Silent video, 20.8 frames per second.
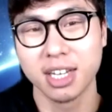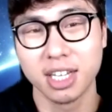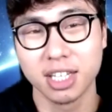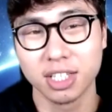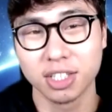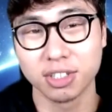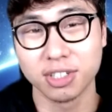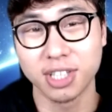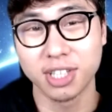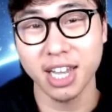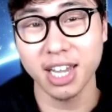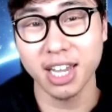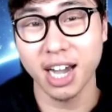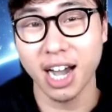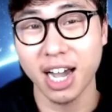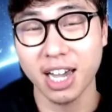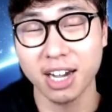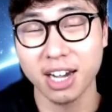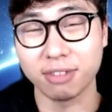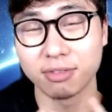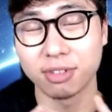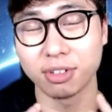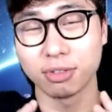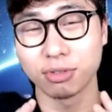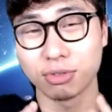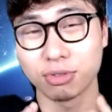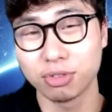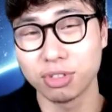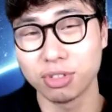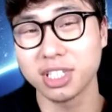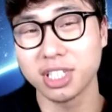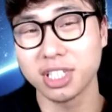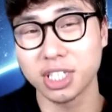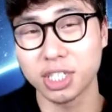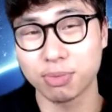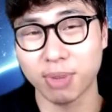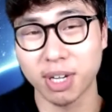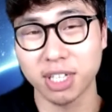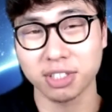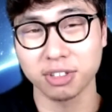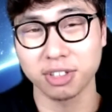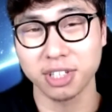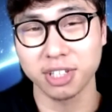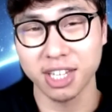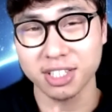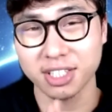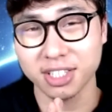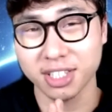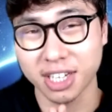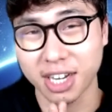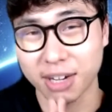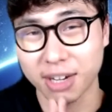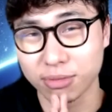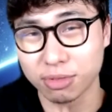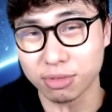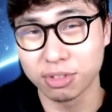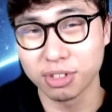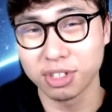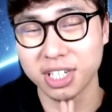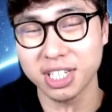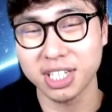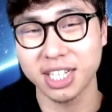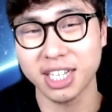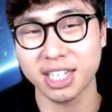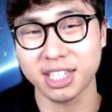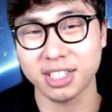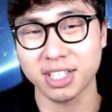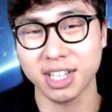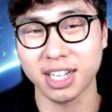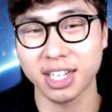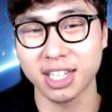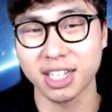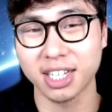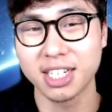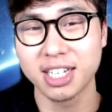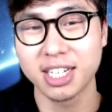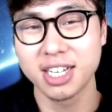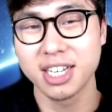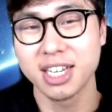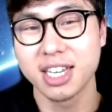Today, I have a really special guest, and I'm really excited.